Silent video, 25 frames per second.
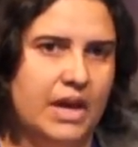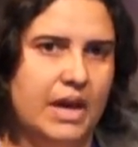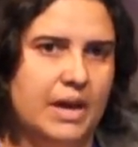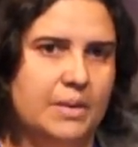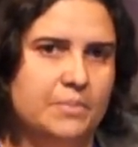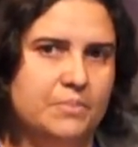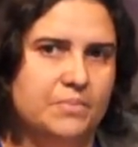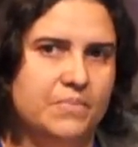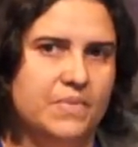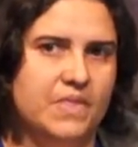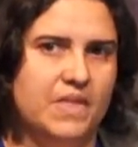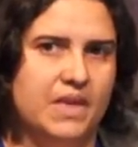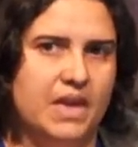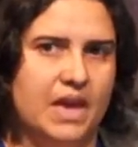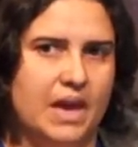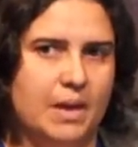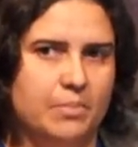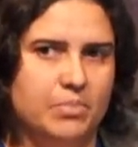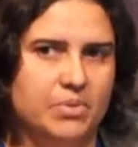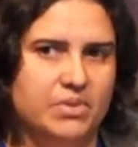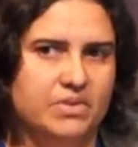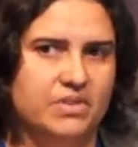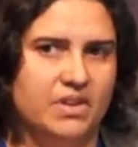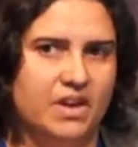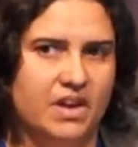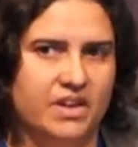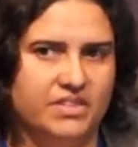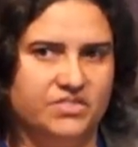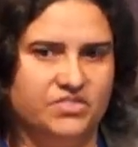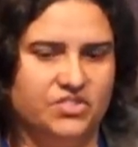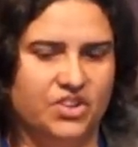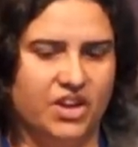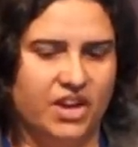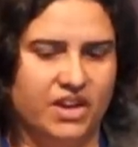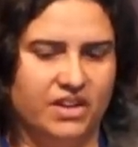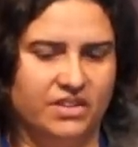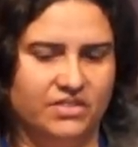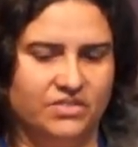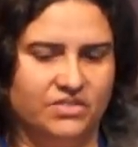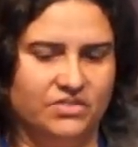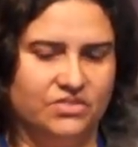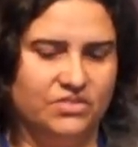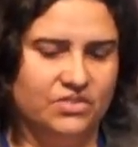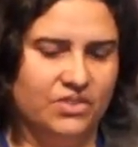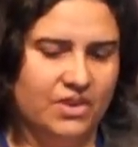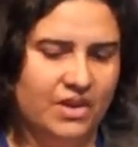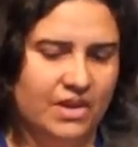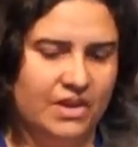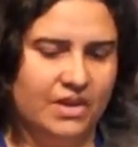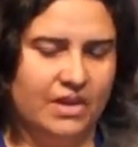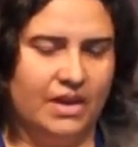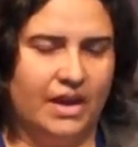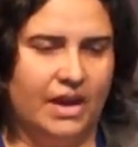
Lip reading: the appetite change